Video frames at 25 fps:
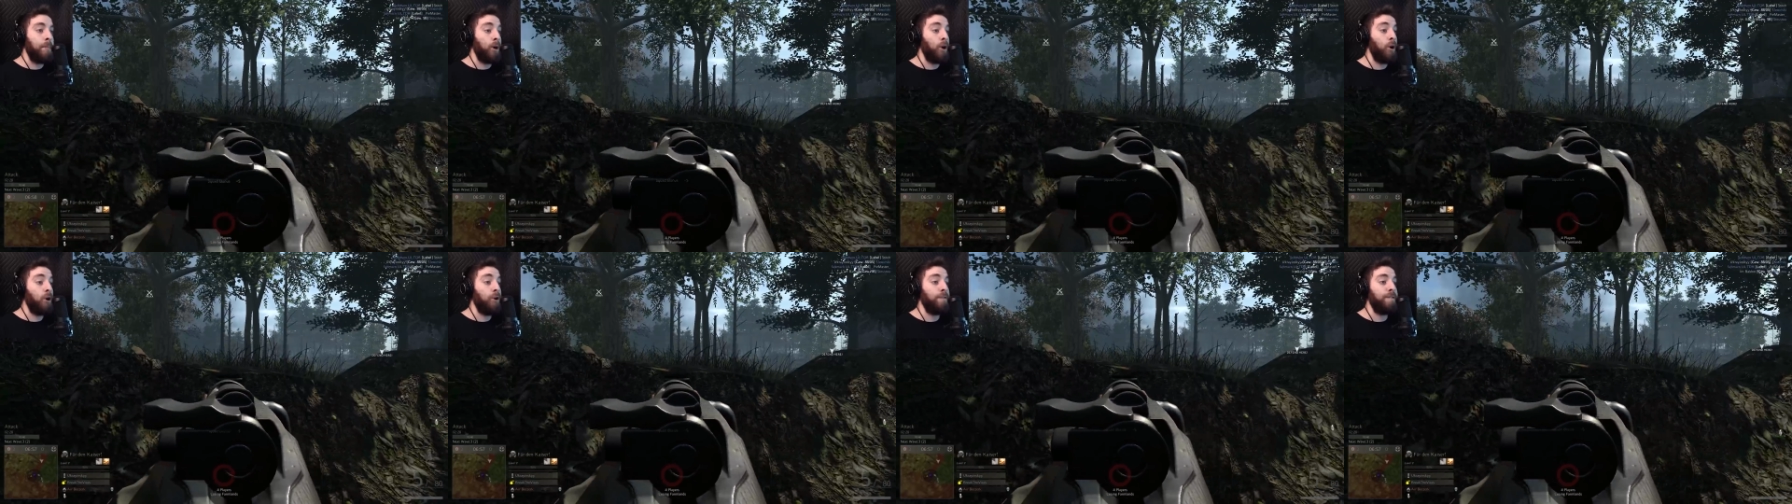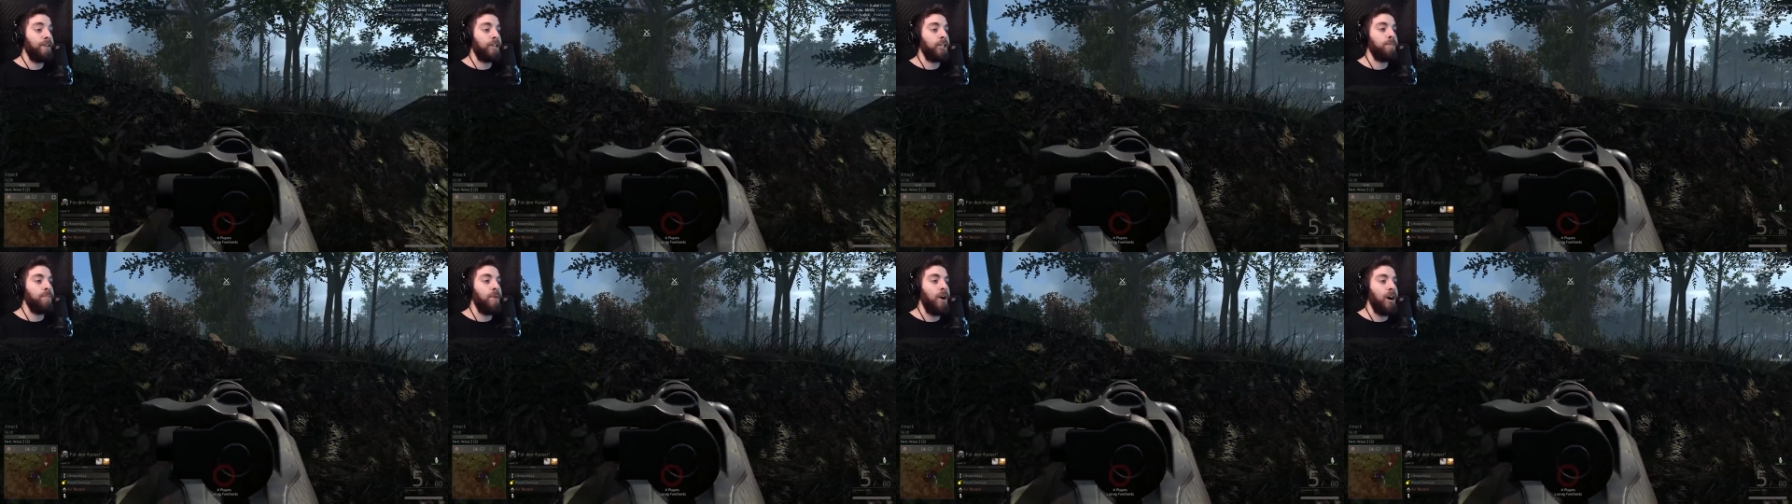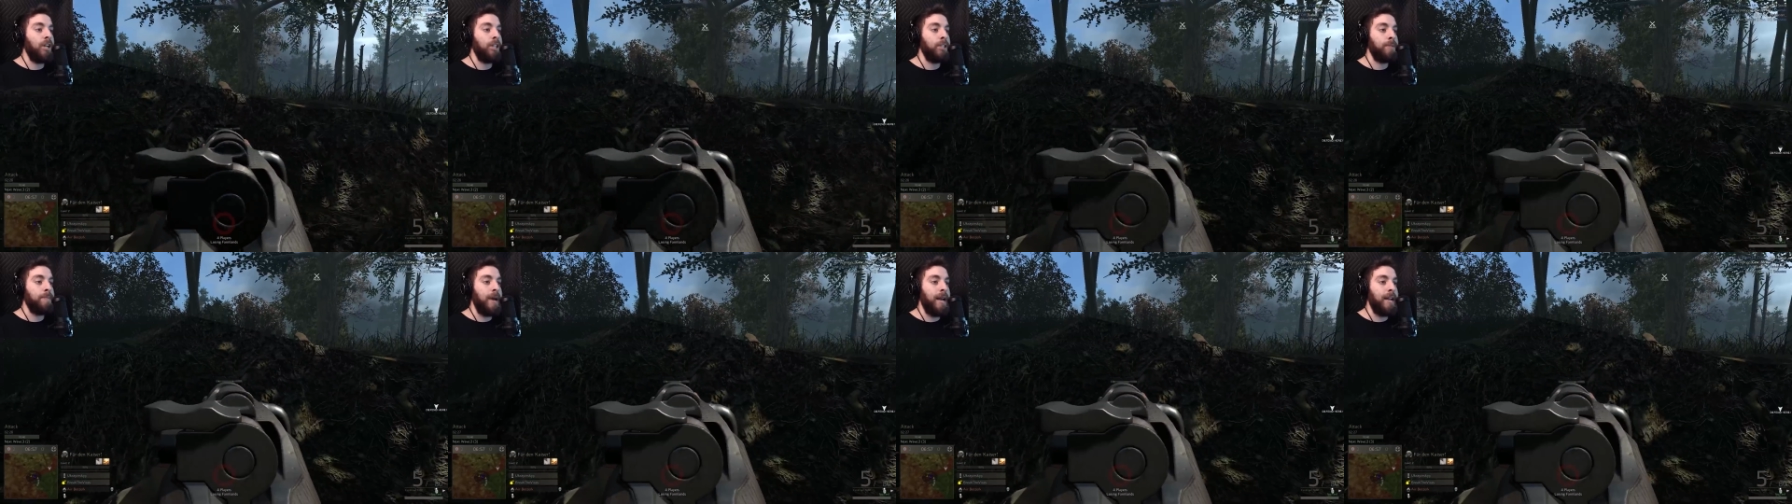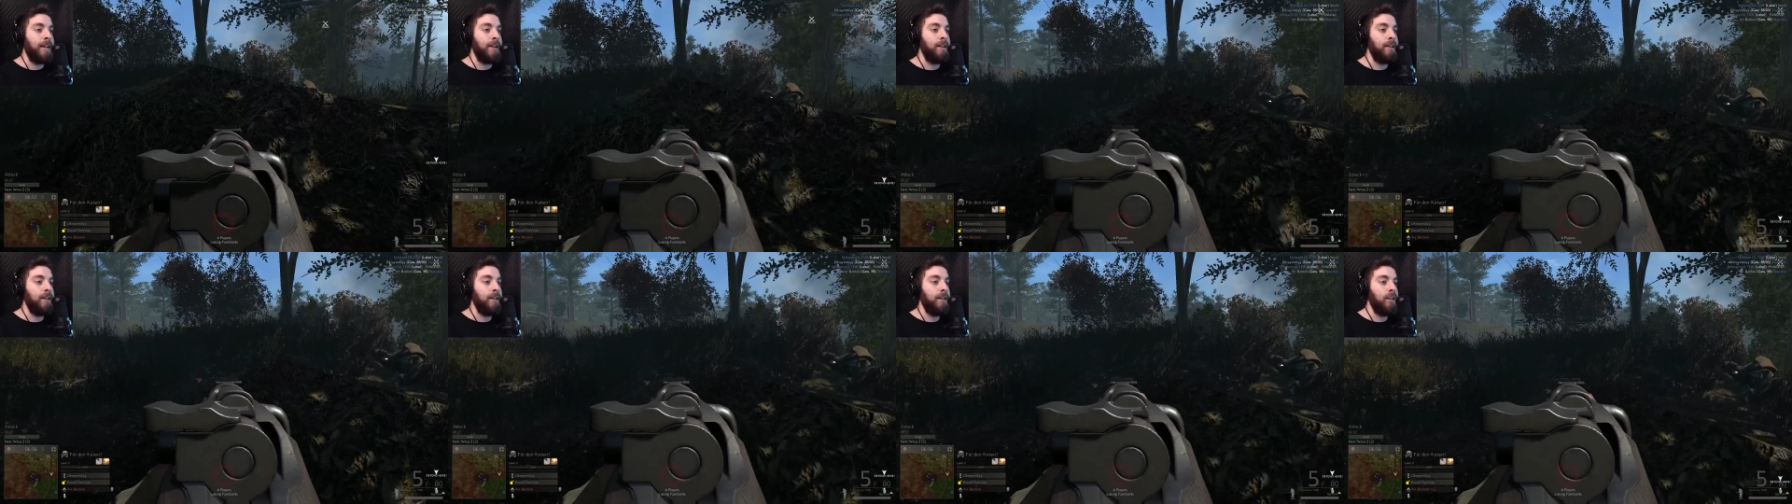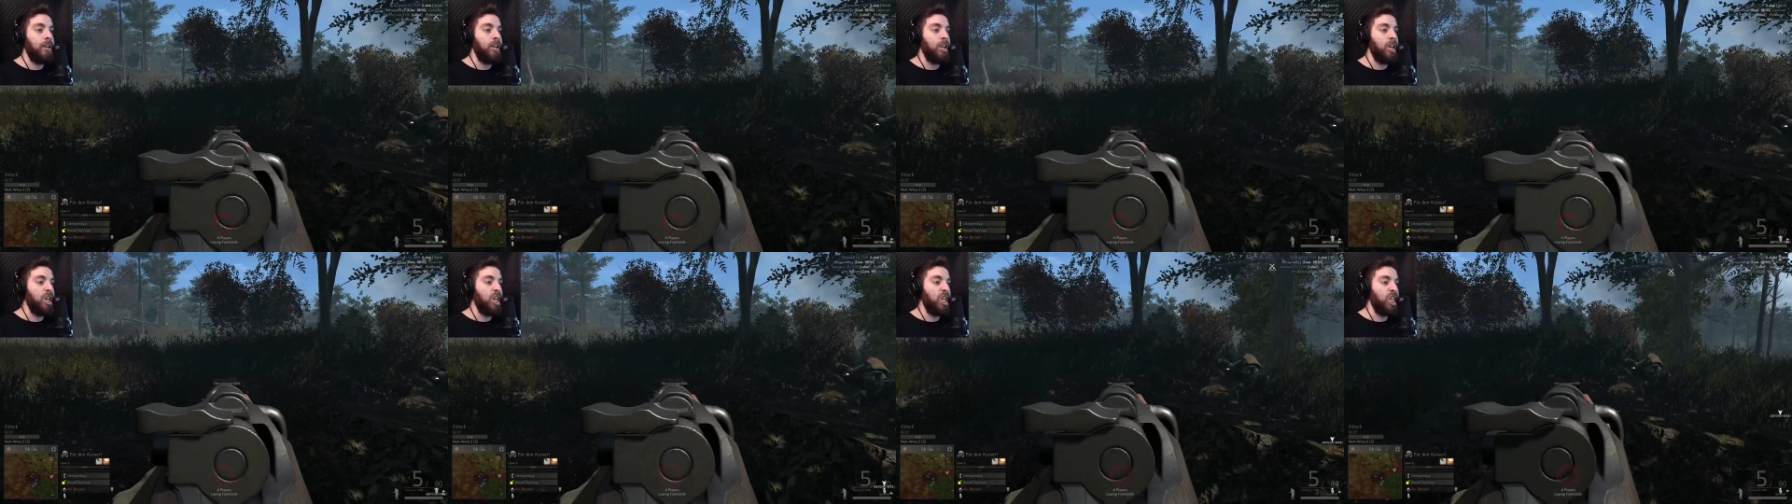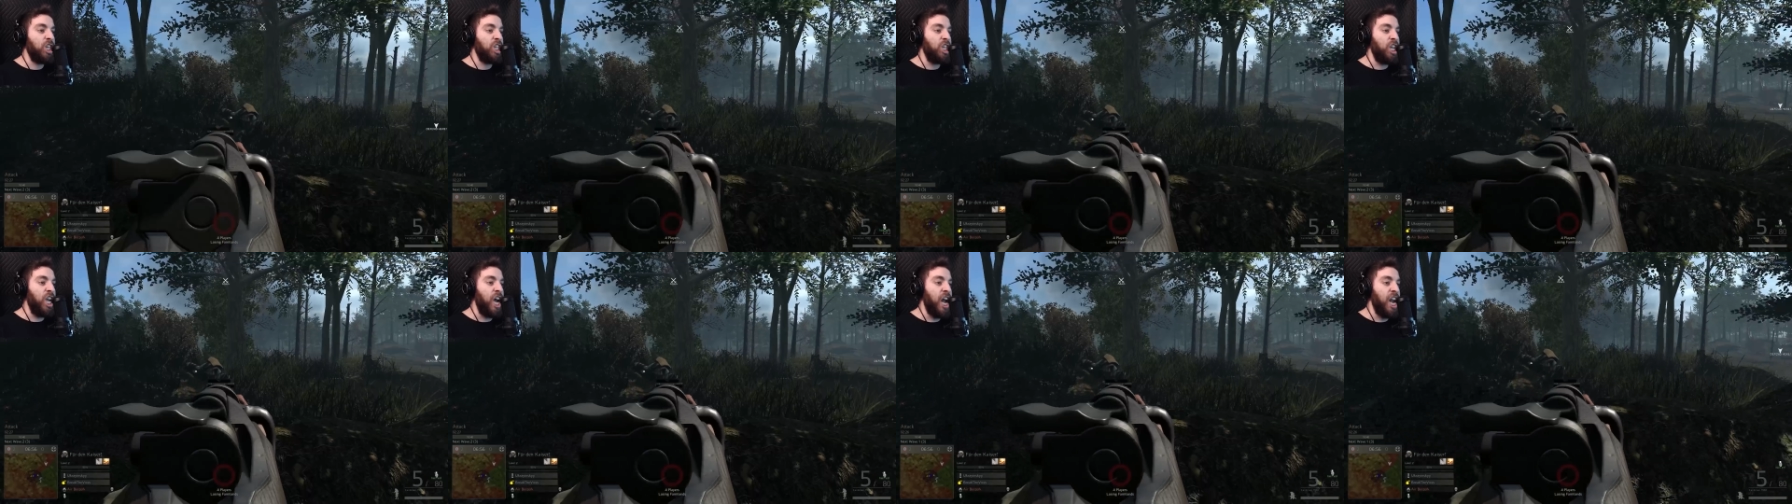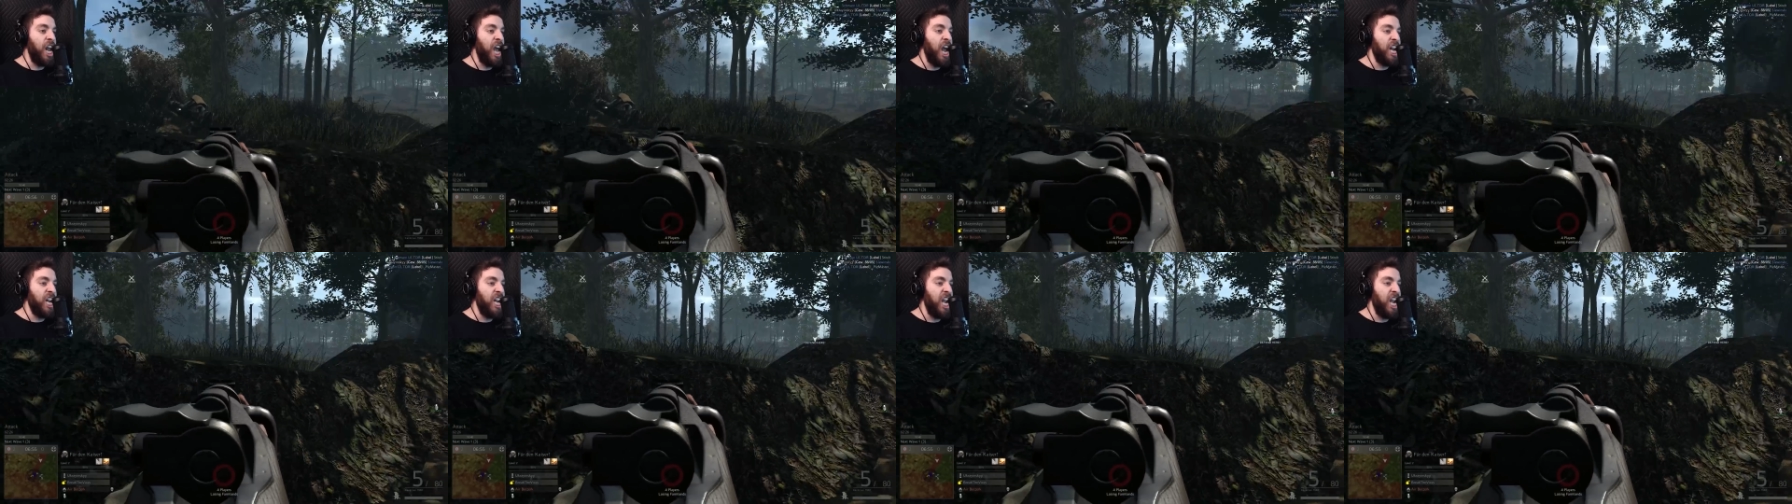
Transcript: Perfect spawns, men. Get in